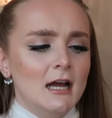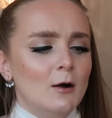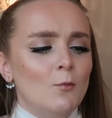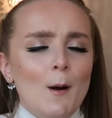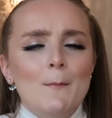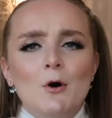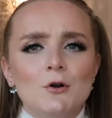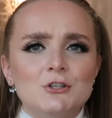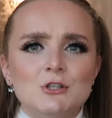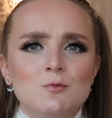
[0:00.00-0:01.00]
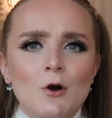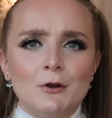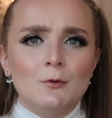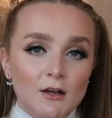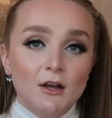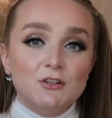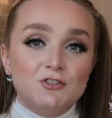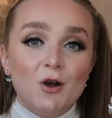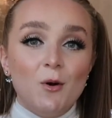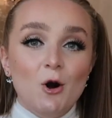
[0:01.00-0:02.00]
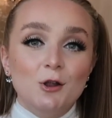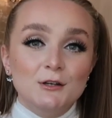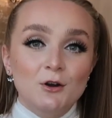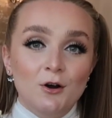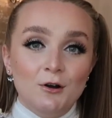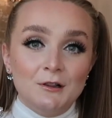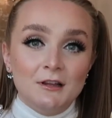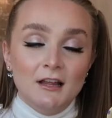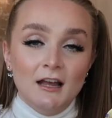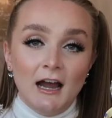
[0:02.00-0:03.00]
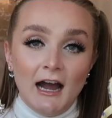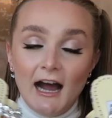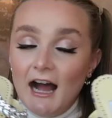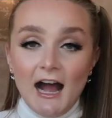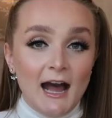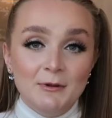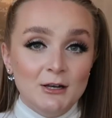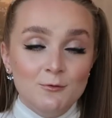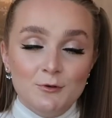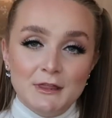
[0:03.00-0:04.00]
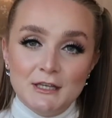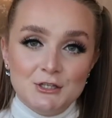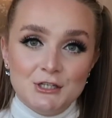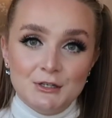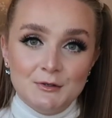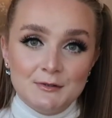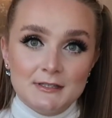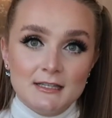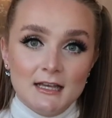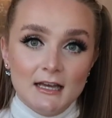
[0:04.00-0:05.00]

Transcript: What more could you want? So all in all, I'm in love with these shoes.